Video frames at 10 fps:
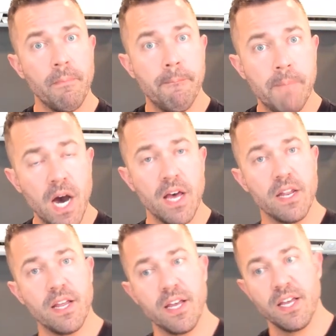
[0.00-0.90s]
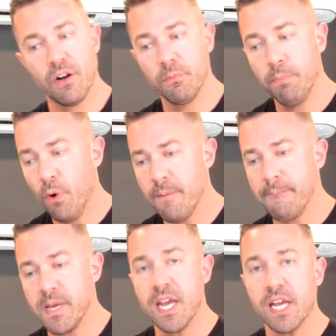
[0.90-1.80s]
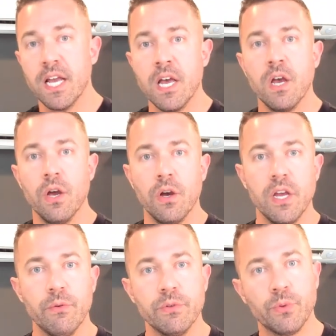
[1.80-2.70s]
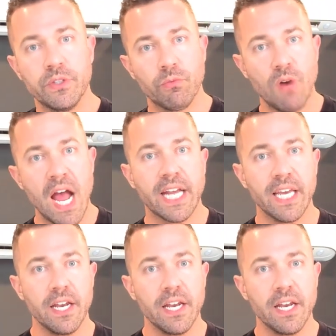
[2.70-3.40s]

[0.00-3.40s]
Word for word: But her point being, it was with the racket and the